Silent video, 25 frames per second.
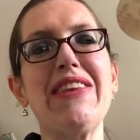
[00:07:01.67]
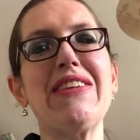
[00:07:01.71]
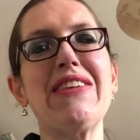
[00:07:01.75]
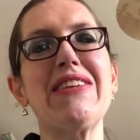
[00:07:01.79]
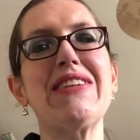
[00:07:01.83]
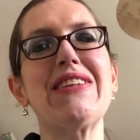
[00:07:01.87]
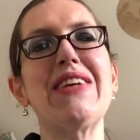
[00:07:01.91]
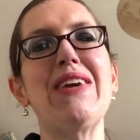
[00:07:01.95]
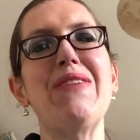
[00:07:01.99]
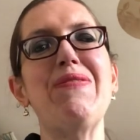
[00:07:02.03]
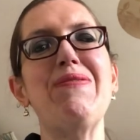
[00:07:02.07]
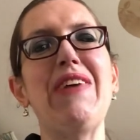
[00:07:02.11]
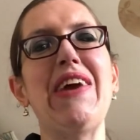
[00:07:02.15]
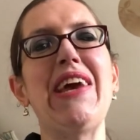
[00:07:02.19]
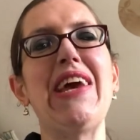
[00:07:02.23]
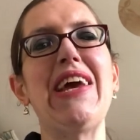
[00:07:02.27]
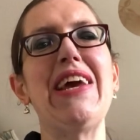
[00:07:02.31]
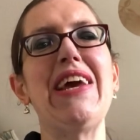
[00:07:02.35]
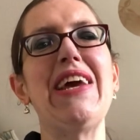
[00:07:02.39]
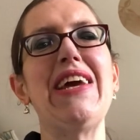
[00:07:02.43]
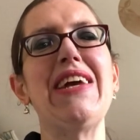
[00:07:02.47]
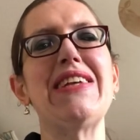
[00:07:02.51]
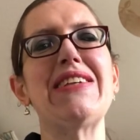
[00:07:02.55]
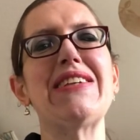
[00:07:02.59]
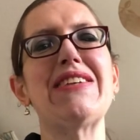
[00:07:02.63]

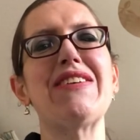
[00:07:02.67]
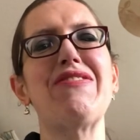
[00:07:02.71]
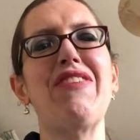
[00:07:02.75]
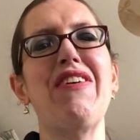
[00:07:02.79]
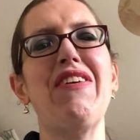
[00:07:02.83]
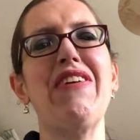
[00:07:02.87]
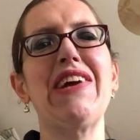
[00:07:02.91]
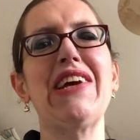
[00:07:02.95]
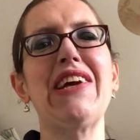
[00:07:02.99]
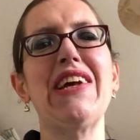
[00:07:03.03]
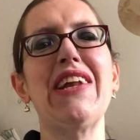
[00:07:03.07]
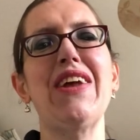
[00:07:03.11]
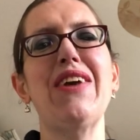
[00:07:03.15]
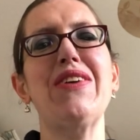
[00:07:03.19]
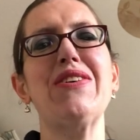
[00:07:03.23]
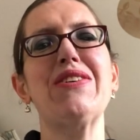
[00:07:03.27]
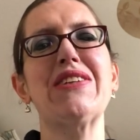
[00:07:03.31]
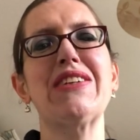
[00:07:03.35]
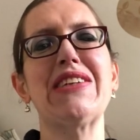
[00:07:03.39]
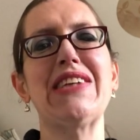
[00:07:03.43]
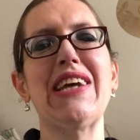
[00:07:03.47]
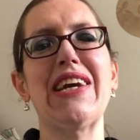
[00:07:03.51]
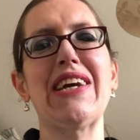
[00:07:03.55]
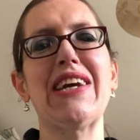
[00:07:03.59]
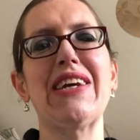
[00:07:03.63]
it's a very close
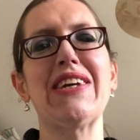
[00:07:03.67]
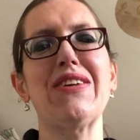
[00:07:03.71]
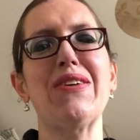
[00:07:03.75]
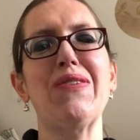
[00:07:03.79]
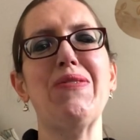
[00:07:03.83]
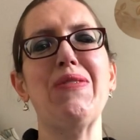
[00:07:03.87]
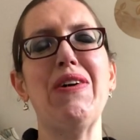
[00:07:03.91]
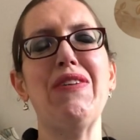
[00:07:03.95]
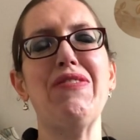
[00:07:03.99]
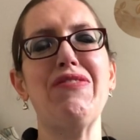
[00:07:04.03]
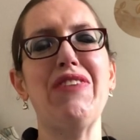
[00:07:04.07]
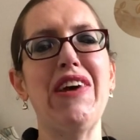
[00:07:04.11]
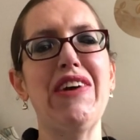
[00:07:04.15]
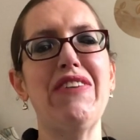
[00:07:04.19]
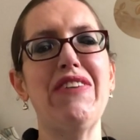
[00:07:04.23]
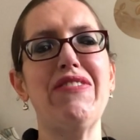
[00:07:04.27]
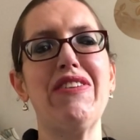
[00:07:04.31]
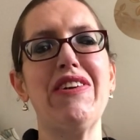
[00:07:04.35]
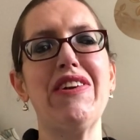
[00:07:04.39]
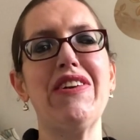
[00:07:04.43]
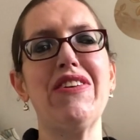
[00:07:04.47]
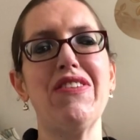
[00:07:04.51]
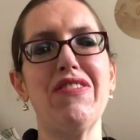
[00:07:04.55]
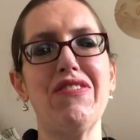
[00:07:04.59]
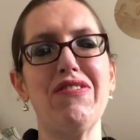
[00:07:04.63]
second on my
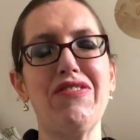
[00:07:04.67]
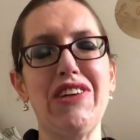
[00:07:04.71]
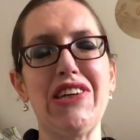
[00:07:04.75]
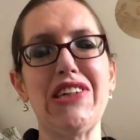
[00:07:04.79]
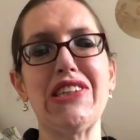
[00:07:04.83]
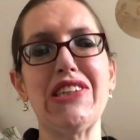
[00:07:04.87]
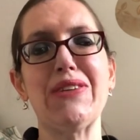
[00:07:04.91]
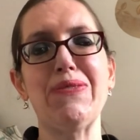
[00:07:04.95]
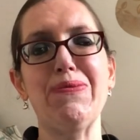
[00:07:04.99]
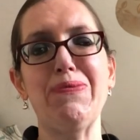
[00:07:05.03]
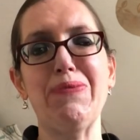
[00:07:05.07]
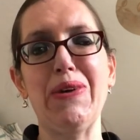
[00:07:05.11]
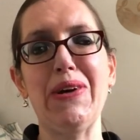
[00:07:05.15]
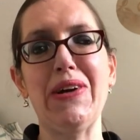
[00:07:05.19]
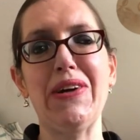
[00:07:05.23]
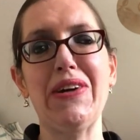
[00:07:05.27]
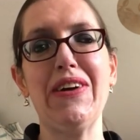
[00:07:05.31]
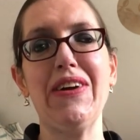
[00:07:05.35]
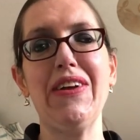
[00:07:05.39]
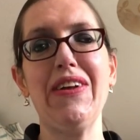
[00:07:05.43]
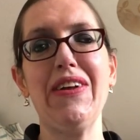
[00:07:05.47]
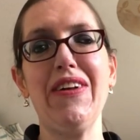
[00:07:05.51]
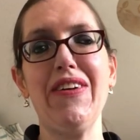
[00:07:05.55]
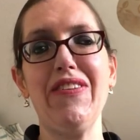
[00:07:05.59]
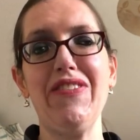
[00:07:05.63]
favourite non-fiction book
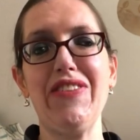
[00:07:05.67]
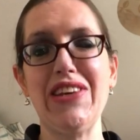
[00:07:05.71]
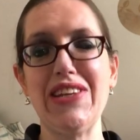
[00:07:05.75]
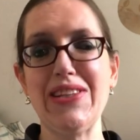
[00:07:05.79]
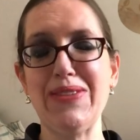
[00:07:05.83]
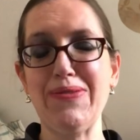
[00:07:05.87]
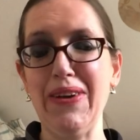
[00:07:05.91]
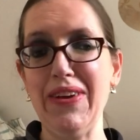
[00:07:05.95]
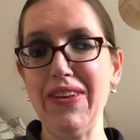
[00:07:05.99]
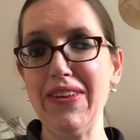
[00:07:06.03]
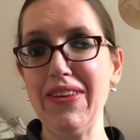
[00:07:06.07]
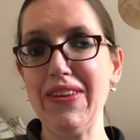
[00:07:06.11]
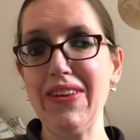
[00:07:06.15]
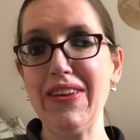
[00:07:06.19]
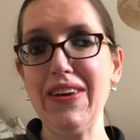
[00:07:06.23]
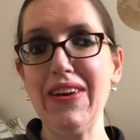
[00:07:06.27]
of this month,